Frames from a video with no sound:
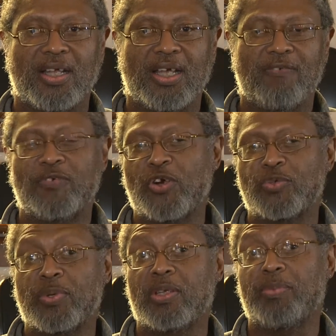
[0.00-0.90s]
it
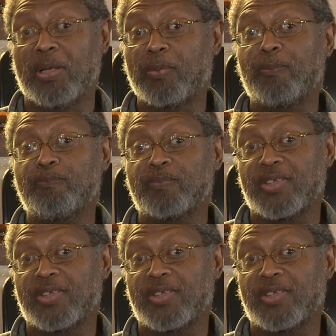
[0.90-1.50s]
varies with the people.